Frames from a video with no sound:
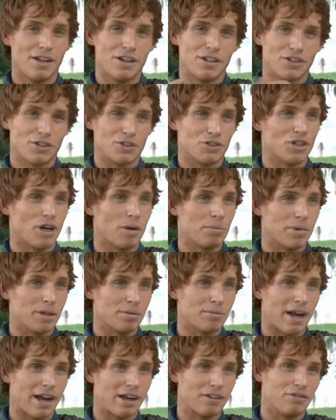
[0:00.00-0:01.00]
So jumping
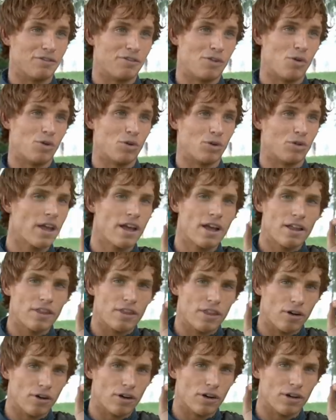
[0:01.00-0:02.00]
back and forth,
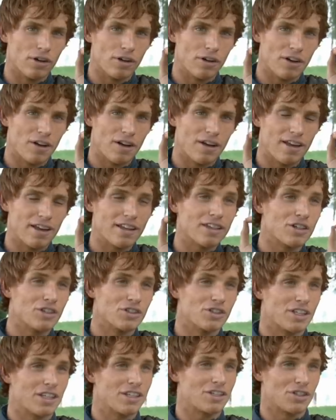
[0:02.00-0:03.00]
there are
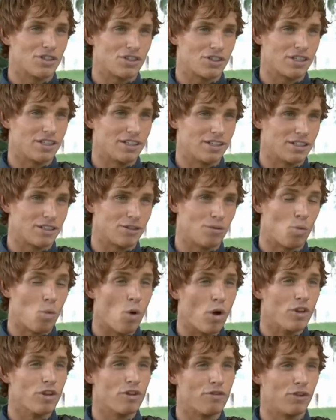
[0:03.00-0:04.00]
inconsistencies,
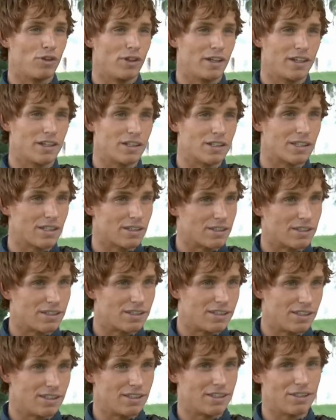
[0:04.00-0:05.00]
wonderful
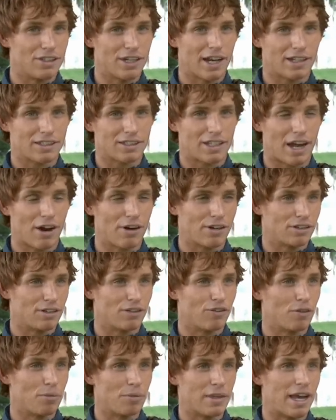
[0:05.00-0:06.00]
inconsistencies in Jack's character
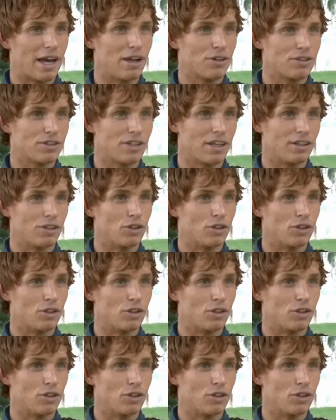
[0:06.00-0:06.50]
from the outset.